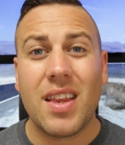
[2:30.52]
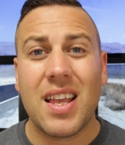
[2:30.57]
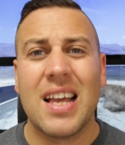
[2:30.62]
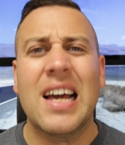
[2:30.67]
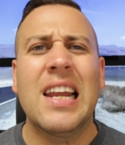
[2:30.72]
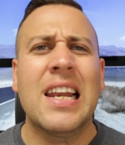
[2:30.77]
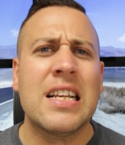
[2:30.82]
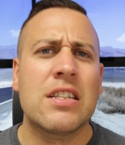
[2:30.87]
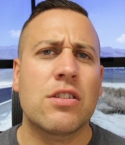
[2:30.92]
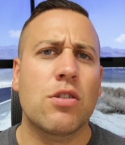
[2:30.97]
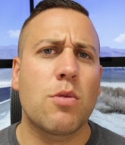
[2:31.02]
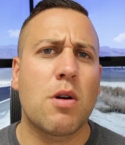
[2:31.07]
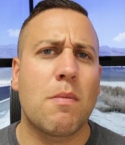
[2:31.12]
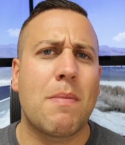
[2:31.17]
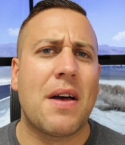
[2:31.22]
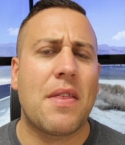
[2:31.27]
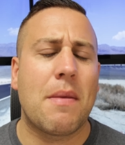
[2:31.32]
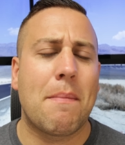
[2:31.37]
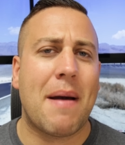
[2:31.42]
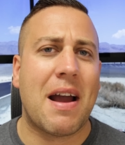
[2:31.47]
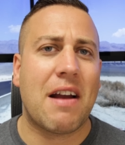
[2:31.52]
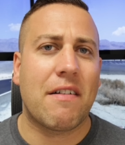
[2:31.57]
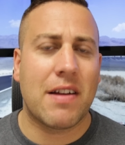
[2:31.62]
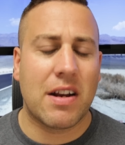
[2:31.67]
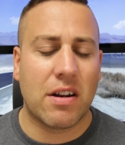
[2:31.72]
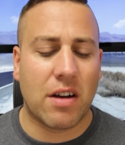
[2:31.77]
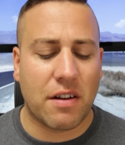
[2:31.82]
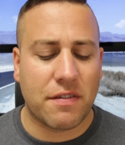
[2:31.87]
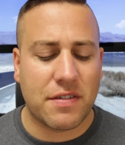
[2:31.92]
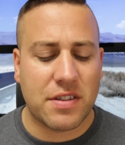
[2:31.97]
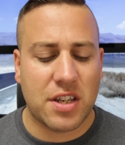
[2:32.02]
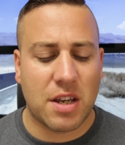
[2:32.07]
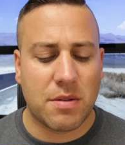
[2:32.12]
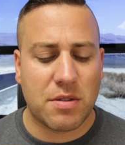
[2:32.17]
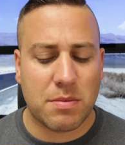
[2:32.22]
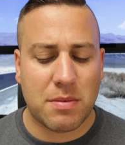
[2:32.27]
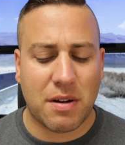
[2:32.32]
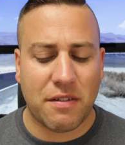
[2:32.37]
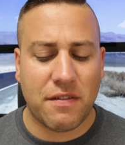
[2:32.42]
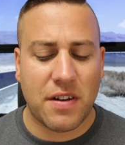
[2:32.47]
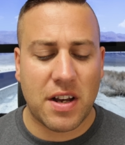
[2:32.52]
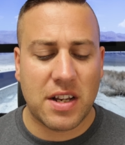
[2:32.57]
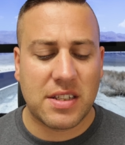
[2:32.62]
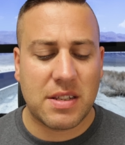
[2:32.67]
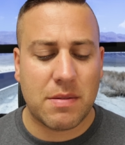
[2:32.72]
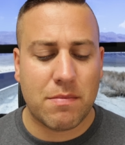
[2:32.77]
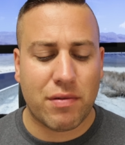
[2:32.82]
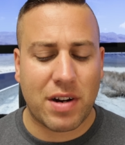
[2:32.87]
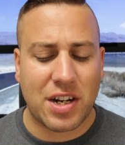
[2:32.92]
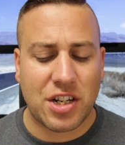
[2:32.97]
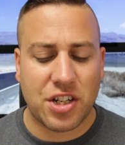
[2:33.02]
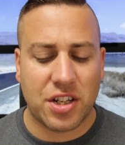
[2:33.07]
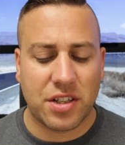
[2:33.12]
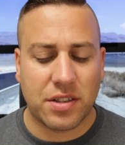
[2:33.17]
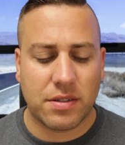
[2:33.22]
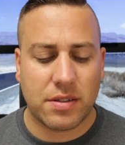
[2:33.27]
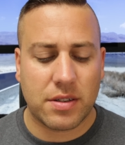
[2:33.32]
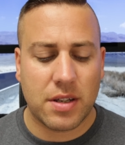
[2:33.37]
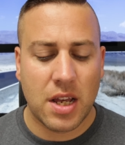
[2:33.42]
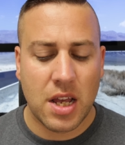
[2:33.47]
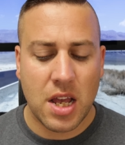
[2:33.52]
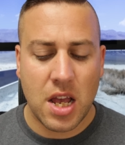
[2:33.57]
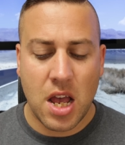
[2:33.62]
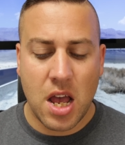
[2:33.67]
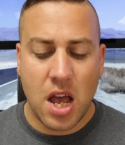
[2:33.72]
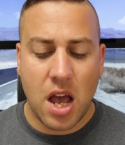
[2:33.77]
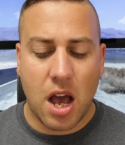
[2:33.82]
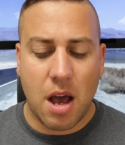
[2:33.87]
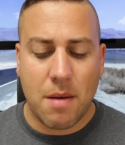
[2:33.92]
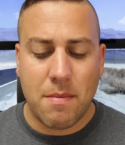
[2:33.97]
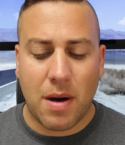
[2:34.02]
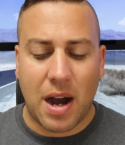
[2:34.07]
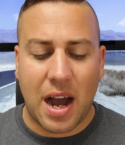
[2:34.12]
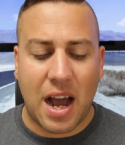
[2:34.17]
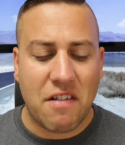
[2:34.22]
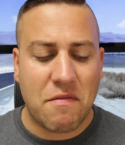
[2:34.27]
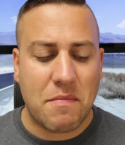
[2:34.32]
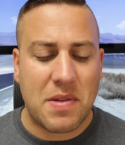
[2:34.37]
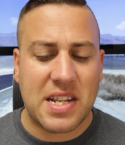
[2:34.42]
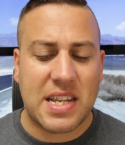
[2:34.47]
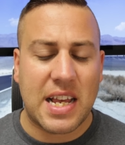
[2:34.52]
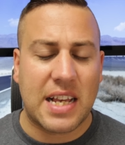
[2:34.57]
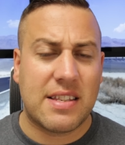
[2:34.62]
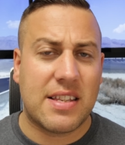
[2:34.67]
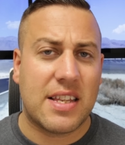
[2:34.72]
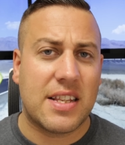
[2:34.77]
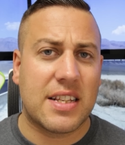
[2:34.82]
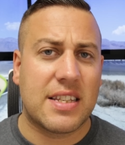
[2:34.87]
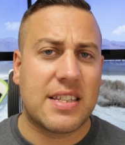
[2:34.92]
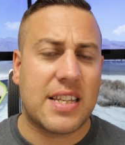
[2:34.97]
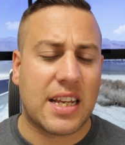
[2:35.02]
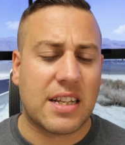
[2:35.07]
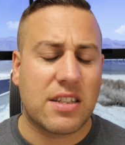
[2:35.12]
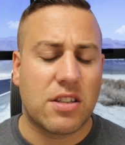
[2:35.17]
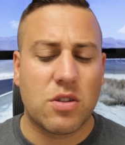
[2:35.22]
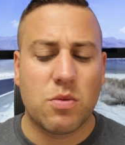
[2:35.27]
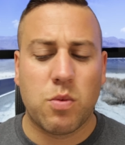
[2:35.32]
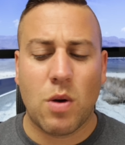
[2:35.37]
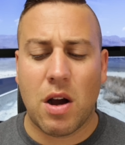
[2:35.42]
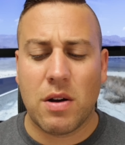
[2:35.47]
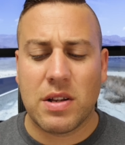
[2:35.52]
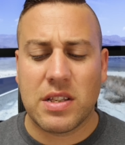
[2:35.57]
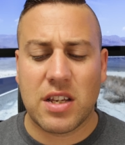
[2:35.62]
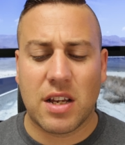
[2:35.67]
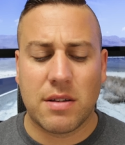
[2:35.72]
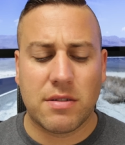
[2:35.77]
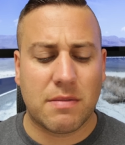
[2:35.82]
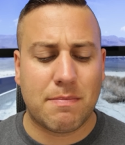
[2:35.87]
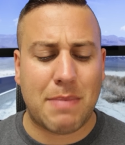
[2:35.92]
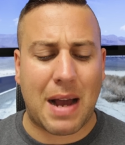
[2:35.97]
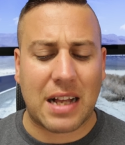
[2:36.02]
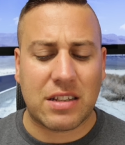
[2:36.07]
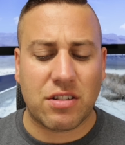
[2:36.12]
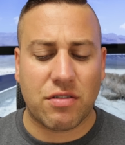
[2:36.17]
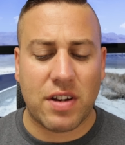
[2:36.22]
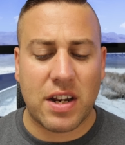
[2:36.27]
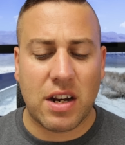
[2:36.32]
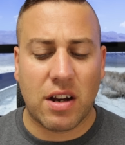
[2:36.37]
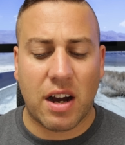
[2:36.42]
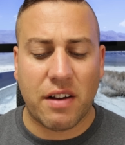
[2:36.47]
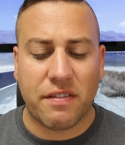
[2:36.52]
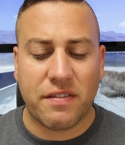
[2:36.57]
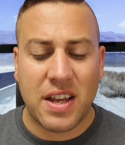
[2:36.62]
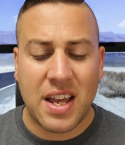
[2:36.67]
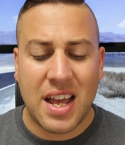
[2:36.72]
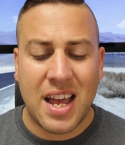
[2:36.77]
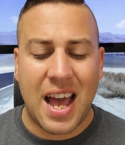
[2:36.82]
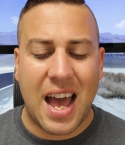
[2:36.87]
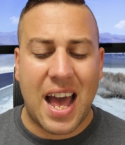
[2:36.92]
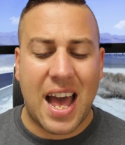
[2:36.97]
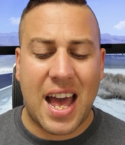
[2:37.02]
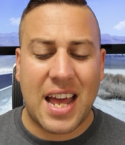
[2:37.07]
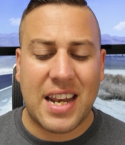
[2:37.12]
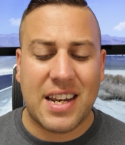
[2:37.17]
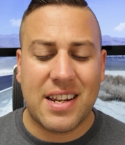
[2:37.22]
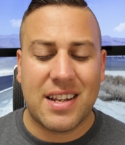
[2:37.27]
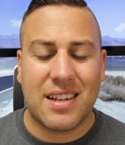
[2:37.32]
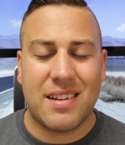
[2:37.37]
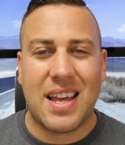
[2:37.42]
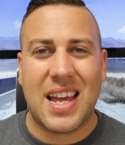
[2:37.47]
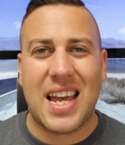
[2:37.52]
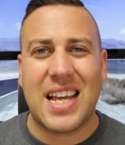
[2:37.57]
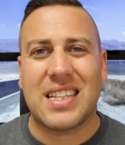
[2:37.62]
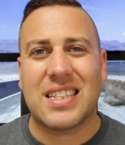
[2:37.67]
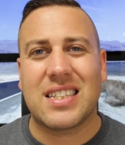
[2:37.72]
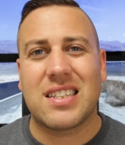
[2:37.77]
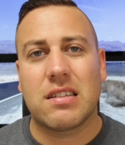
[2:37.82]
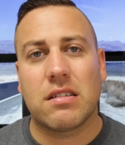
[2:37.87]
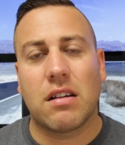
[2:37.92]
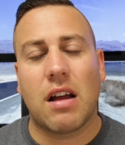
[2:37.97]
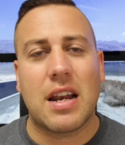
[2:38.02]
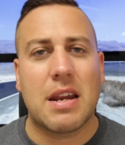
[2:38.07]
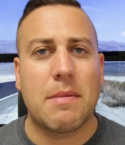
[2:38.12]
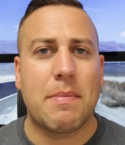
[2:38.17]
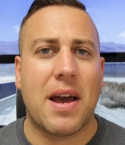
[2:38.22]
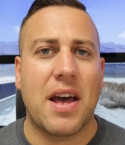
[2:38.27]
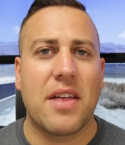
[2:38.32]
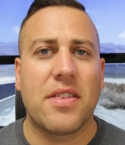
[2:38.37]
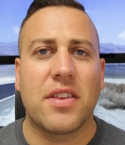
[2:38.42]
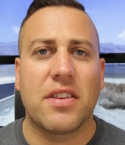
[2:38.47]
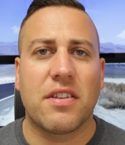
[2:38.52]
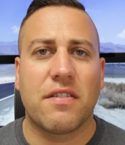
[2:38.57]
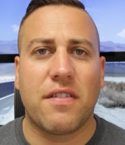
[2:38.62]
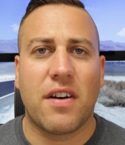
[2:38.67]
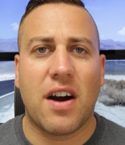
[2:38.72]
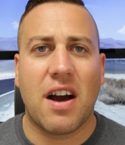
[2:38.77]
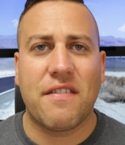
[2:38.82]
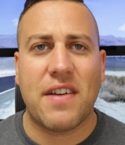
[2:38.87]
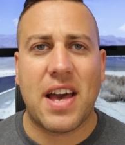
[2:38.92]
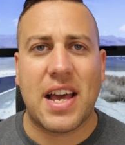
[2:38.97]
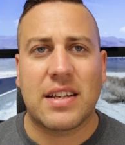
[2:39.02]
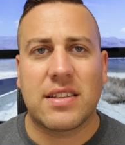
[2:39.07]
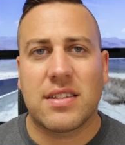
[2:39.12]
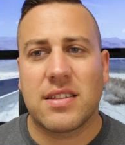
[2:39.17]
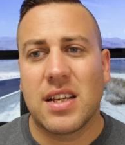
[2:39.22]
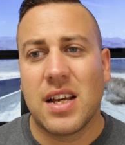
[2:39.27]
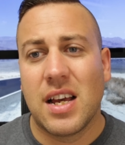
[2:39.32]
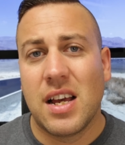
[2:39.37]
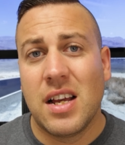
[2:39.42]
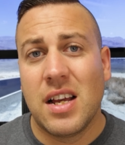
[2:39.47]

And let's talk about the battery life in terms of my first impressions. I have been testing the 6 as well in terms of battery life, and it's slightly better than the 5S.